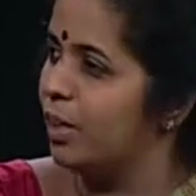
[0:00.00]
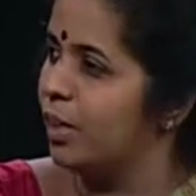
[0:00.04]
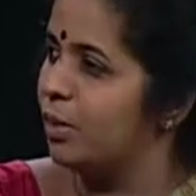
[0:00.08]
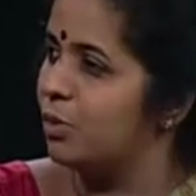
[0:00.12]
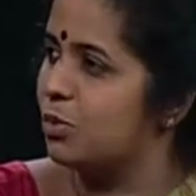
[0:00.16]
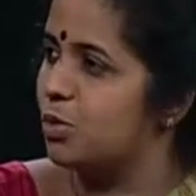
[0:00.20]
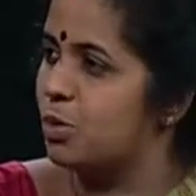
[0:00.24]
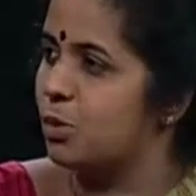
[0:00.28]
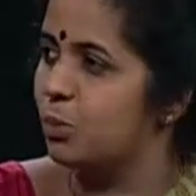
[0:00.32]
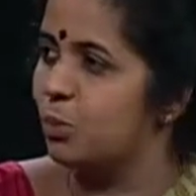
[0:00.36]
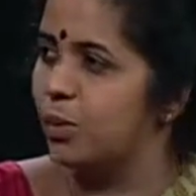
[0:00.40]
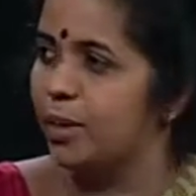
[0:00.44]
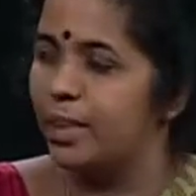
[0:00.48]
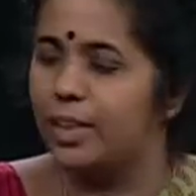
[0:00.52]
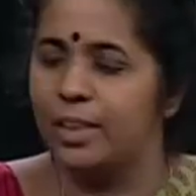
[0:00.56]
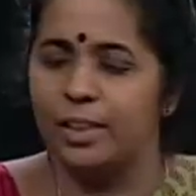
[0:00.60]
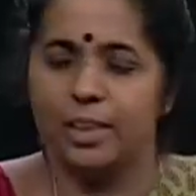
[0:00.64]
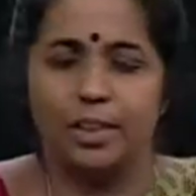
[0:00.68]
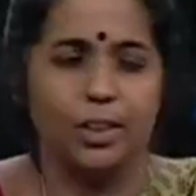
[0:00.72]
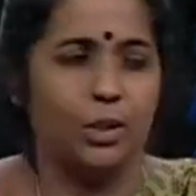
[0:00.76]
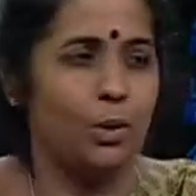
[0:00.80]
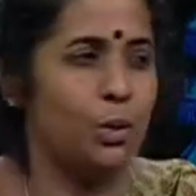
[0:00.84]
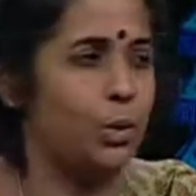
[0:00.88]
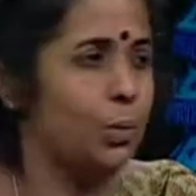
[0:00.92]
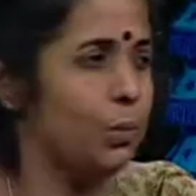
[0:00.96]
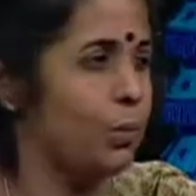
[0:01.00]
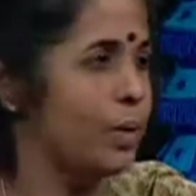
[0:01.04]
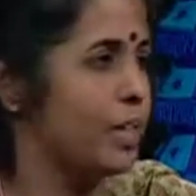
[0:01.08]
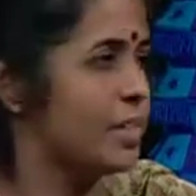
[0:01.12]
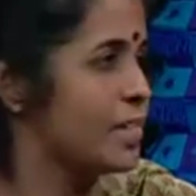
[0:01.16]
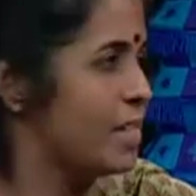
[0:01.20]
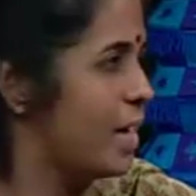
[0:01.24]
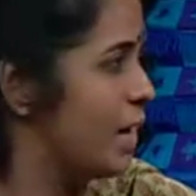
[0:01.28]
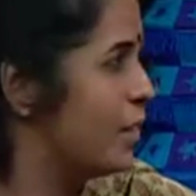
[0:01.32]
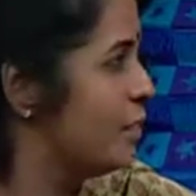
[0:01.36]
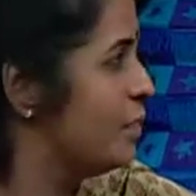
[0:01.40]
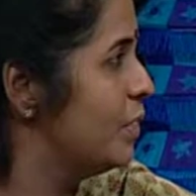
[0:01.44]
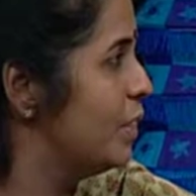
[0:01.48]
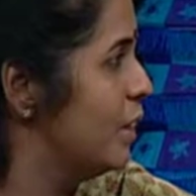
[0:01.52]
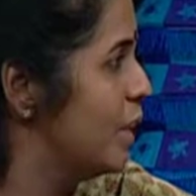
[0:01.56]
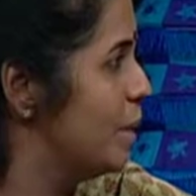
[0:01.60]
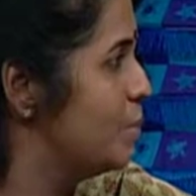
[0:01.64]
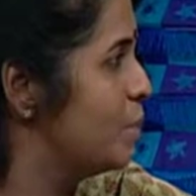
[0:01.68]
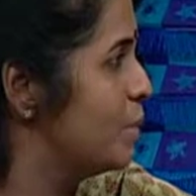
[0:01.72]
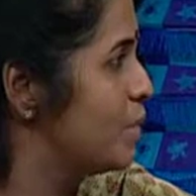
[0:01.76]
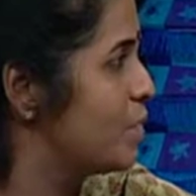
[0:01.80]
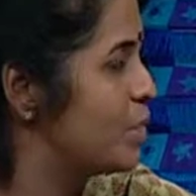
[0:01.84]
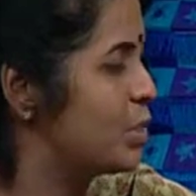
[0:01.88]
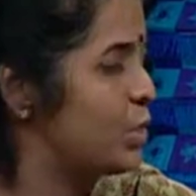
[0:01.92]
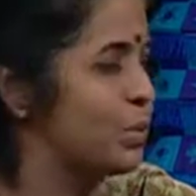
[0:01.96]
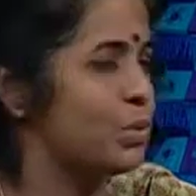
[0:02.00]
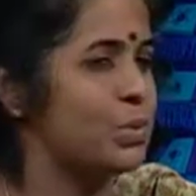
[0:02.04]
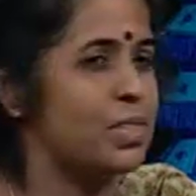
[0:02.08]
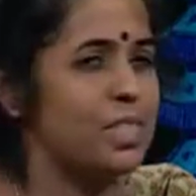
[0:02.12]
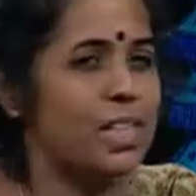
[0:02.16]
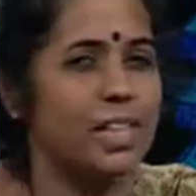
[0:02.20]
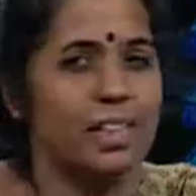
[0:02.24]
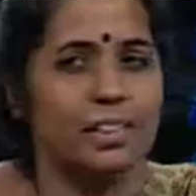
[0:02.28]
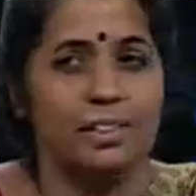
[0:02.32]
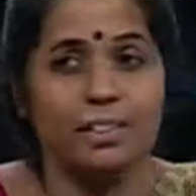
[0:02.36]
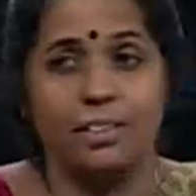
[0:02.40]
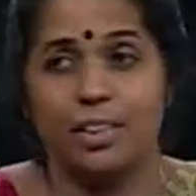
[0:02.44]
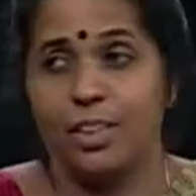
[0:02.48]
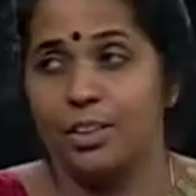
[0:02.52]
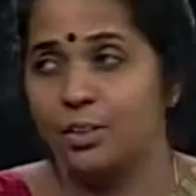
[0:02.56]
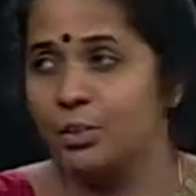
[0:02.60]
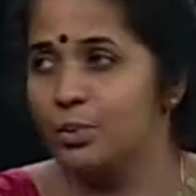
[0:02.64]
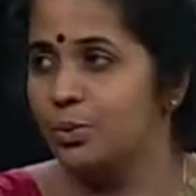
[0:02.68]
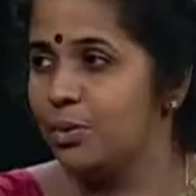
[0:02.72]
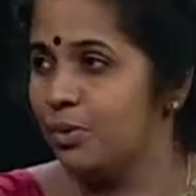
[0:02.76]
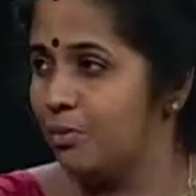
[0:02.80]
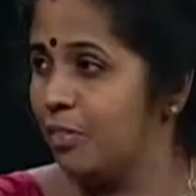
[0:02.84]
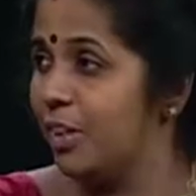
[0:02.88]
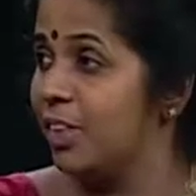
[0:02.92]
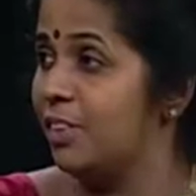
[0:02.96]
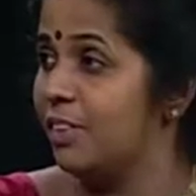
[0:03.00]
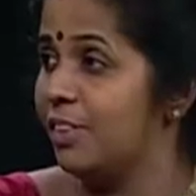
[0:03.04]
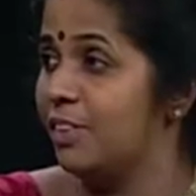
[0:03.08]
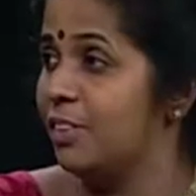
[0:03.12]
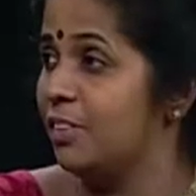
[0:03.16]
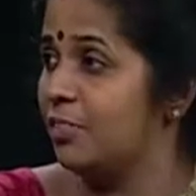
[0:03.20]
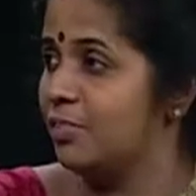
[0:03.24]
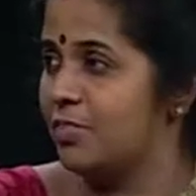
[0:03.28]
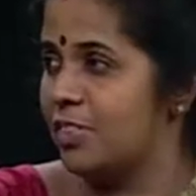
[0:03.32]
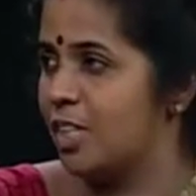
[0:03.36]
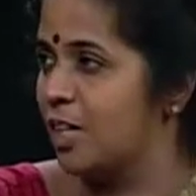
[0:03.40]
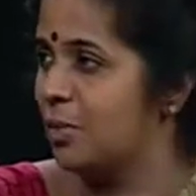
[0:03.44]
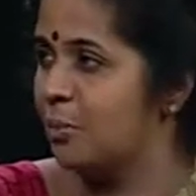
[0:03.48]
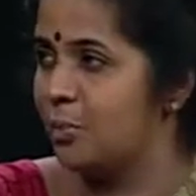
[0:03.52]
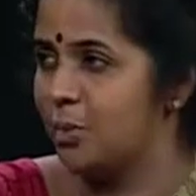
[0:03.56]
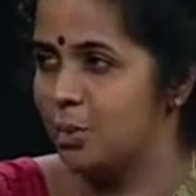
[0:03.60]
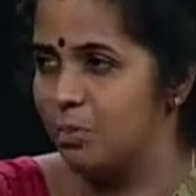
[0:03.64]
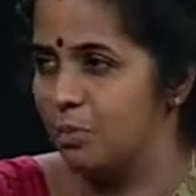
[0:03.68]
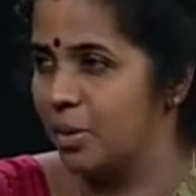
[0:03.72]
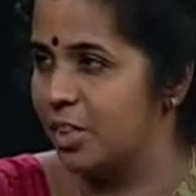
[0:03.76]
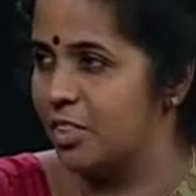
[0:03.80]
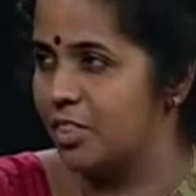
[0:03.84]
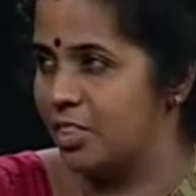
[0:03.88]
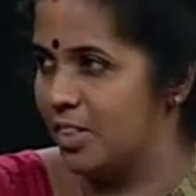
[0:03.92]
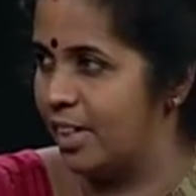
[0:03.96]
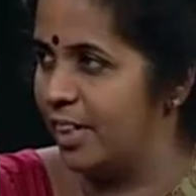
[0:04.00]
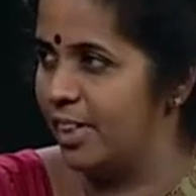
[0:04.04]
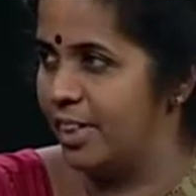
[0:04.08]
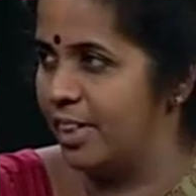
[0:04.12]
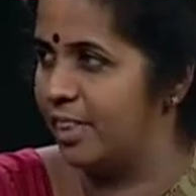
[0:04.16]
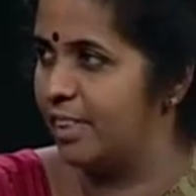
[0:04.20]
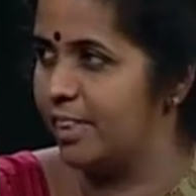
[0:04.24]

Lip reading: out to work and they always have a lame excuse saying that I don't find enough time with my child,